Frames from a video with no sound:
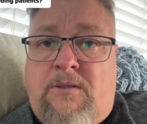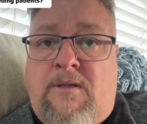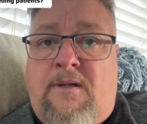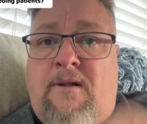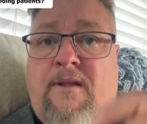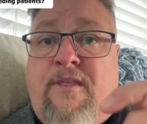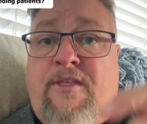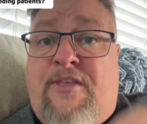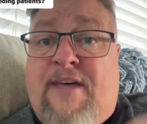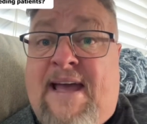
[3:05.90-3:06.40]

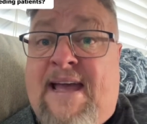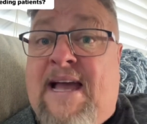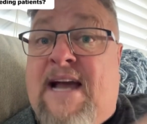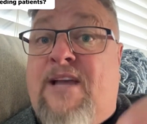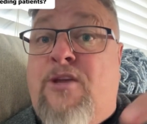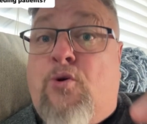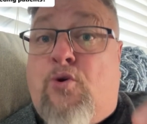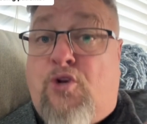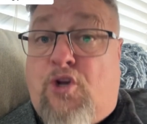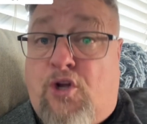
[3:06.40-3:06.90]
they are
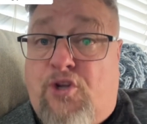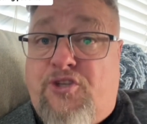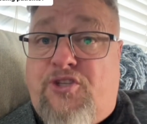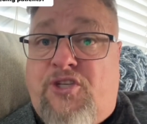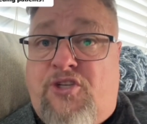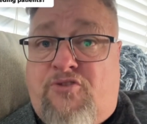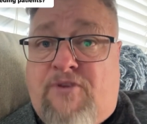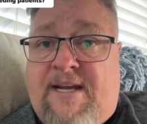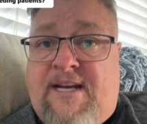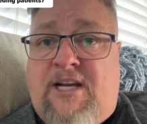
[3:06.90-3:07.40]
your
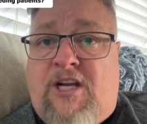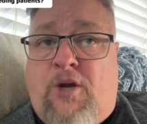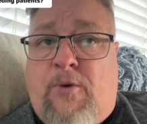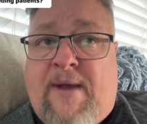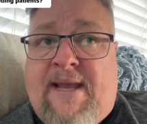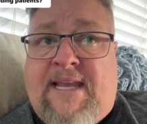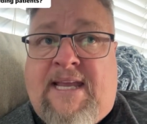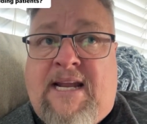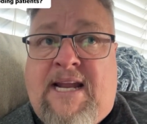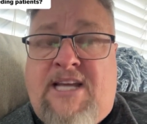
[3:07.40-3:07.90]
concentrated
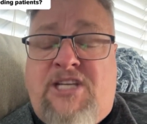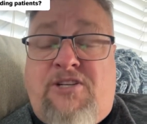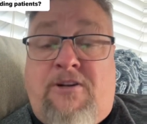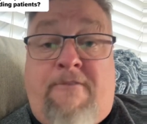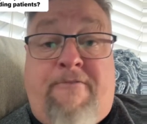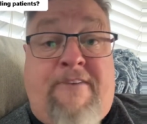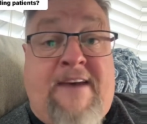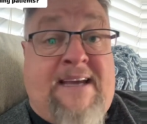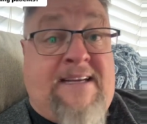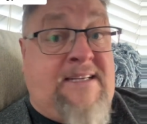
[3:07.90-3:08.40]
coagulation
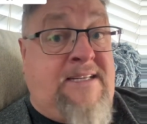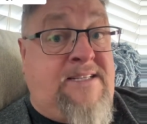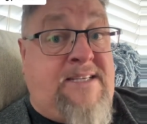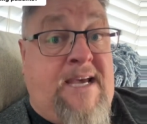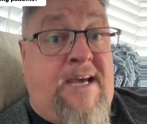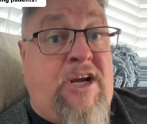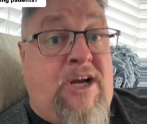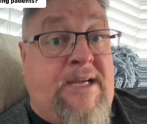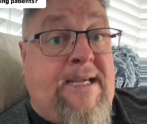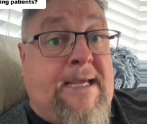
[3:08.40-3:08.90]
factors,
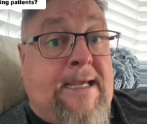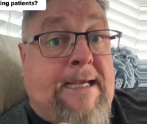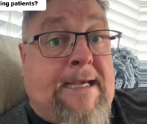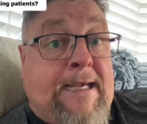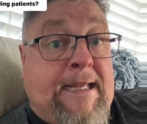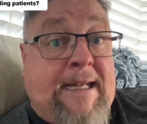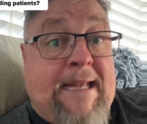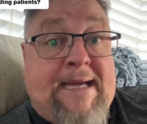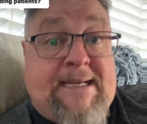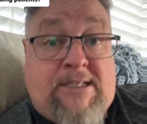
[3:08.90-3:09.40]
and I can
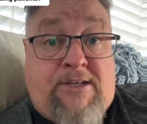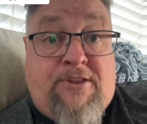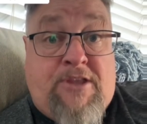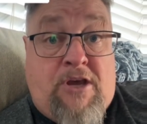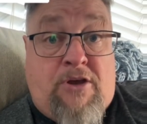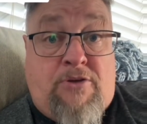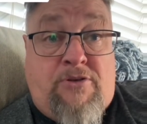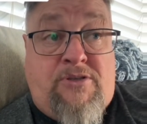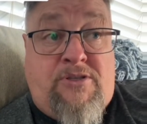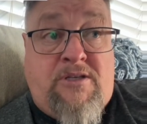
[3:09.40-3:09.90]
collect
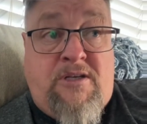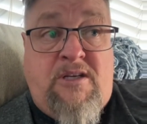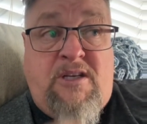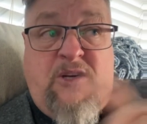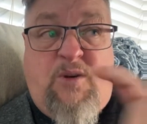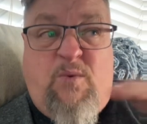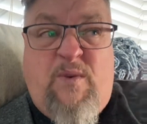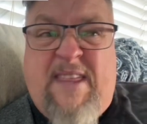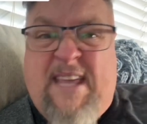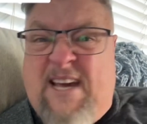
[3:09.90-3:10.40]
those
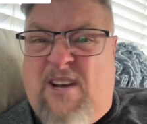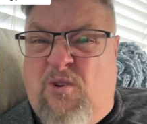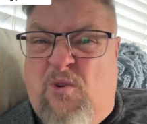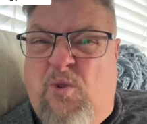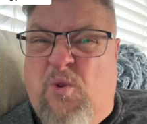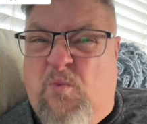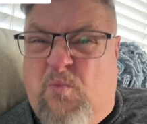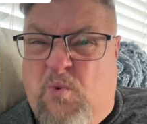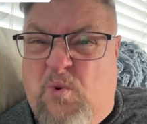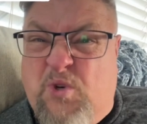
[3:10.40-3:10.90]
without all
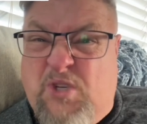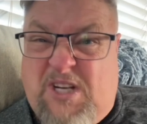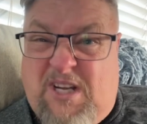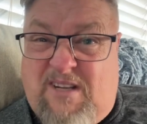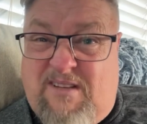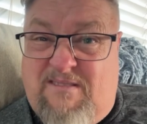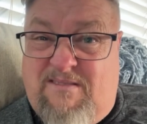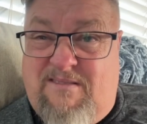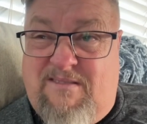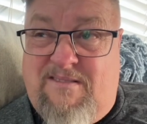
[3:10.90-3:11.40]
the
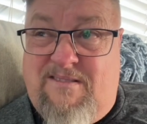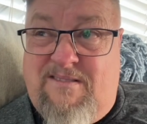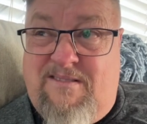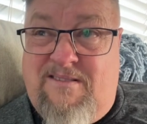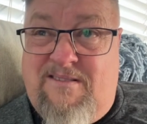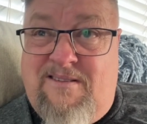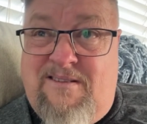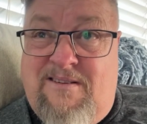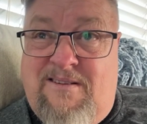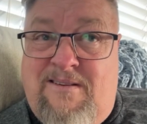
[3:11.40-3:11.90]
water
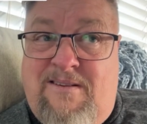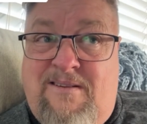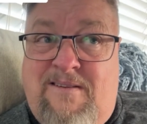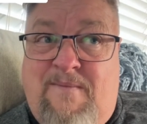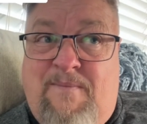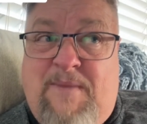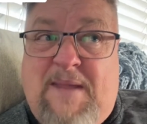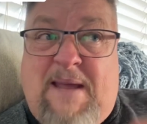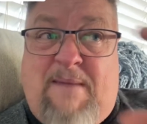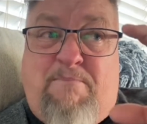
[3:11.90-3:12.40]

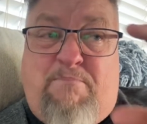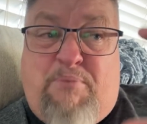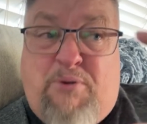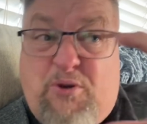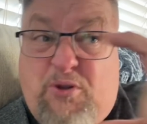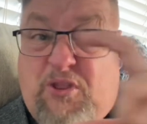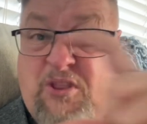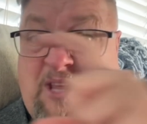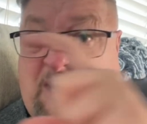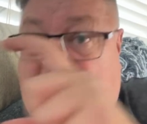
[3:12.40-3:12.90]
and
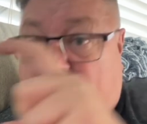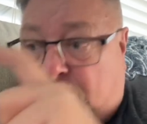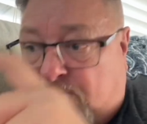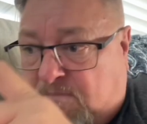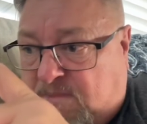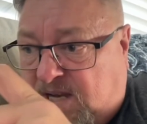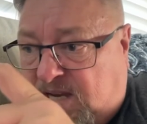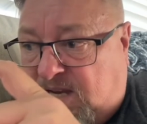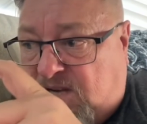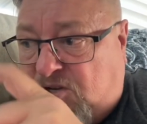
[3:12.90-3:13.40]
put
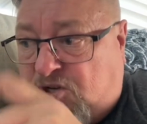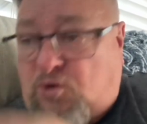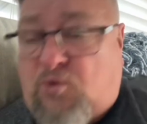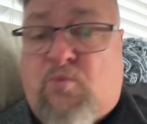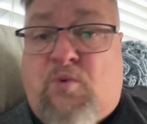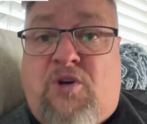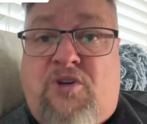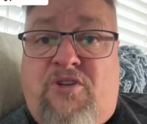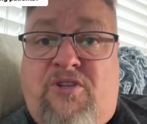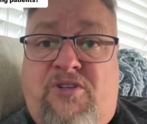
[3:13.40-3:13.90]
them into
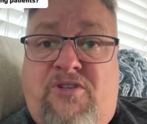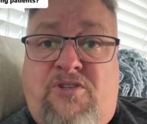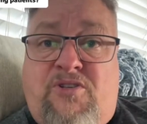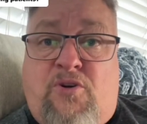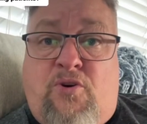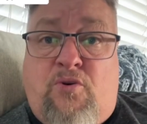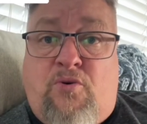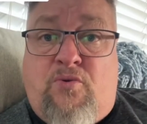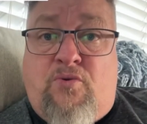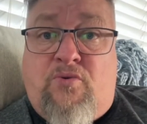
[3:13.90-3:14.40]
what is
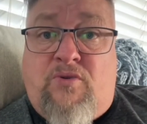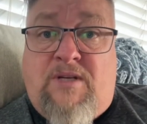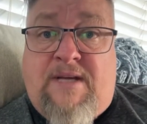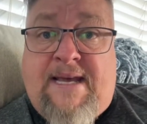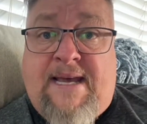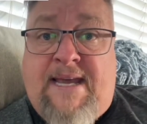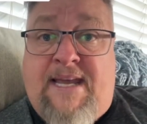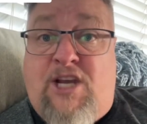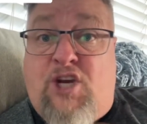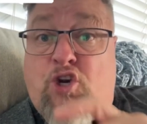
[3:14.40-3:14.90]
called
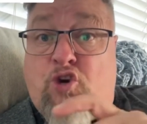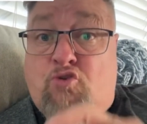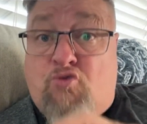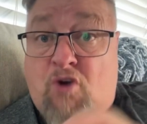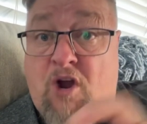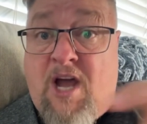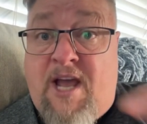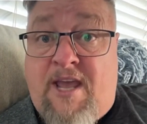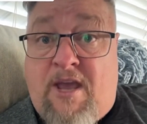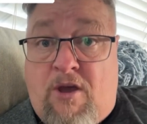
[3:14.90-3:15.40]
a
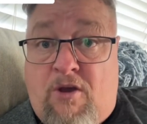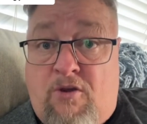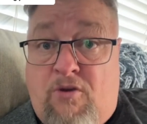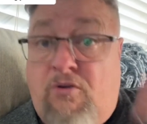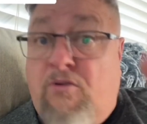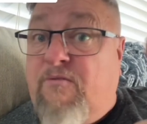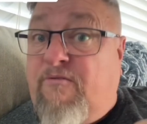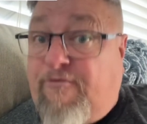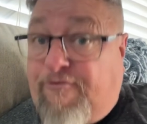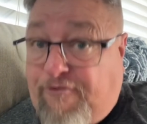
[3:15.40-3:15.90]

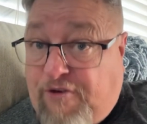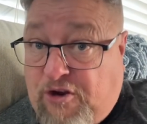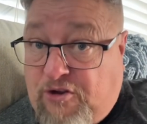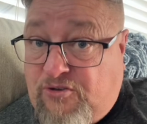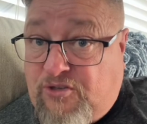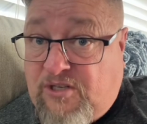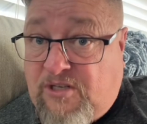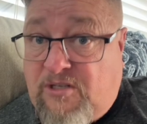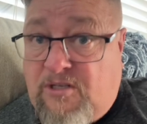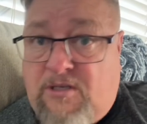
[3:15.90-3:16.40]

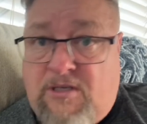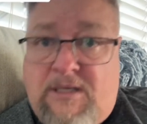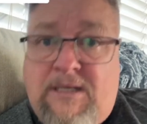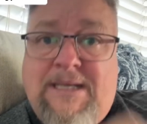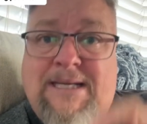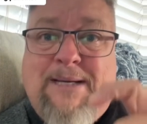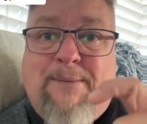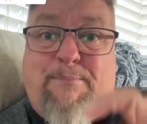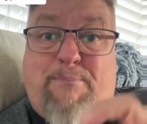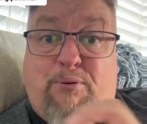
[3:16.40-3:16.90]
cryo-frozen
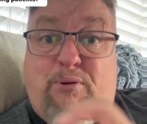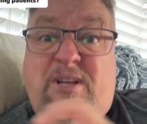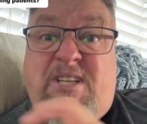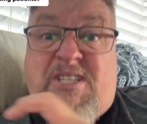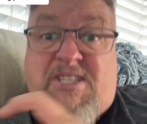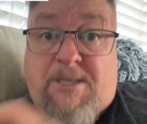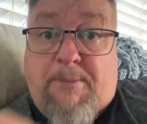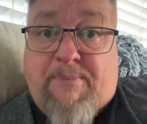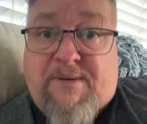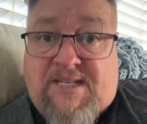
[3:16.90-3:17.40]

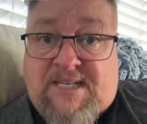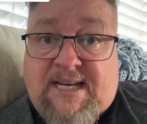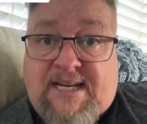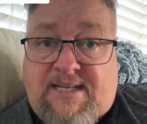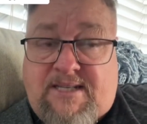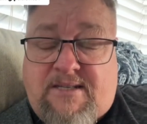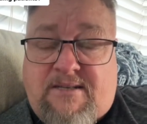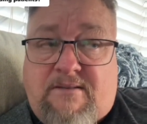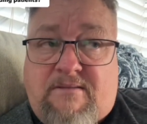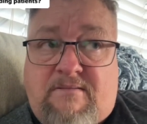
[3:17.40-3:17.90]

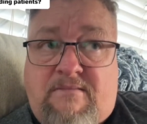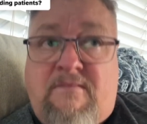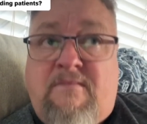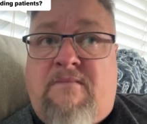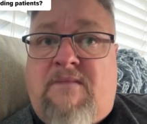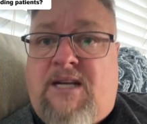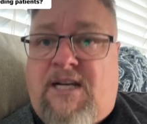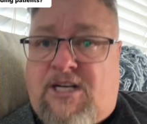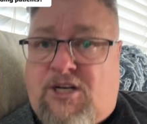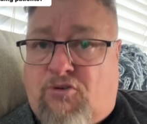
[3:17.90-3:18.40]
precipitate,
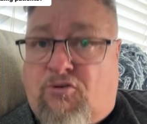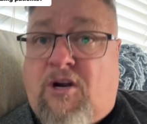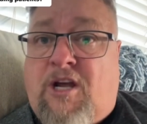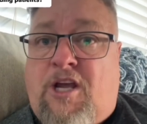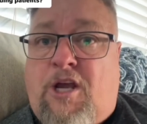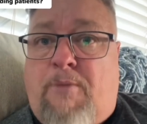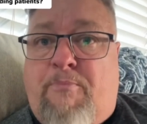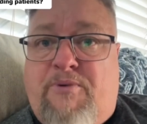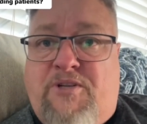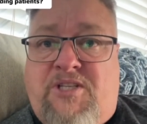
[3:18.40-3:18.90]
a
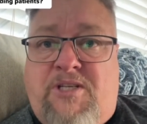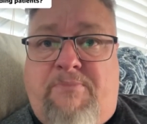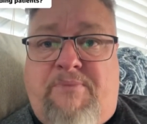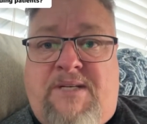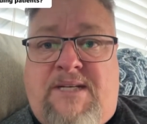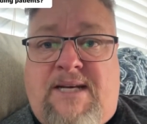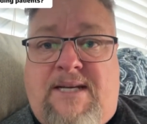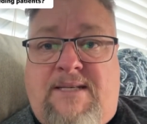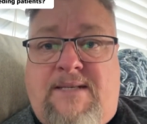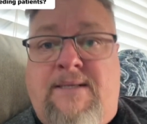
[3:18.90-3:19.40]

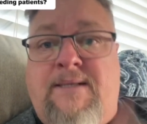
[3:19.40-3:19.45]
cryoprecipitate.